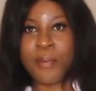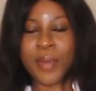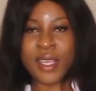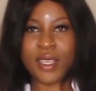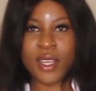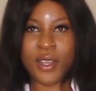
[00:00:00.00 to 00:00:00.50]
I'm
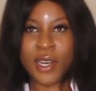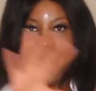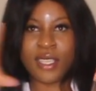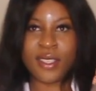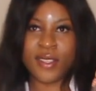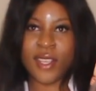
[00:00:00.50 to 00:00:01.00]
basically gonna
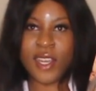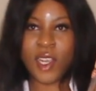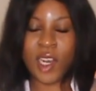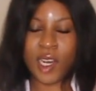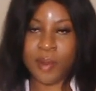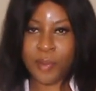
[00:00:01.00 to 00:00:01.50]
insert a
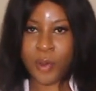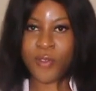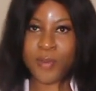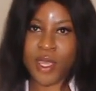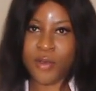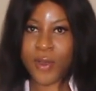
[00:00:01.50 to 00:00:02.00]
clip
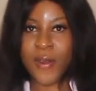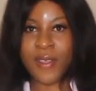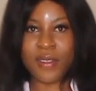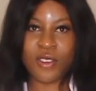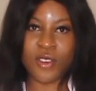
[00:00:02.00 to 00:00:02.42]
of me wearing the